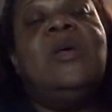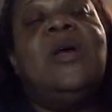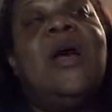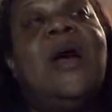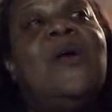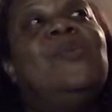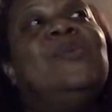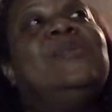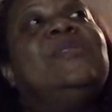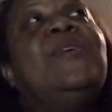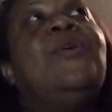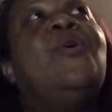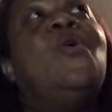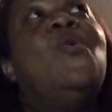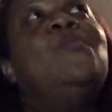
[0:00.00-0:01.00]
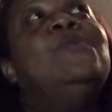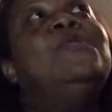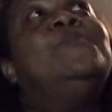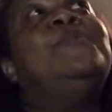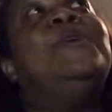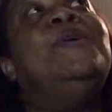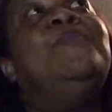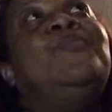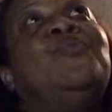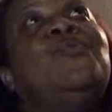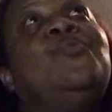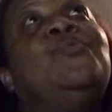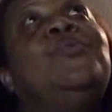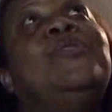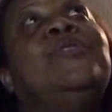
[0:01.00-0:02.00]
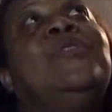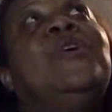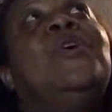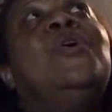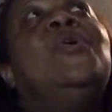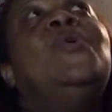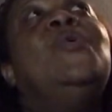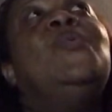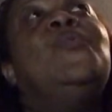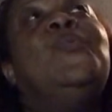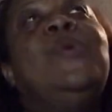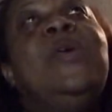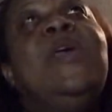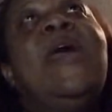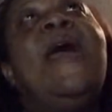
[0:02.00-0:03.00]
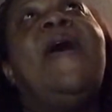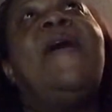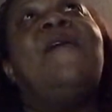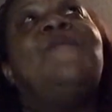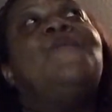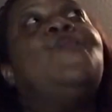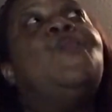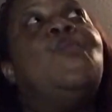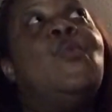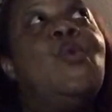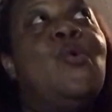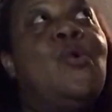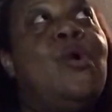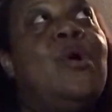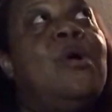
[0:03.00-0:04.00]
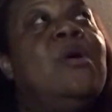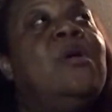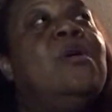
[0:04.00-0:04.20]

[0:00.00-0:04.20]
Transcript: How is there homeless people when we have more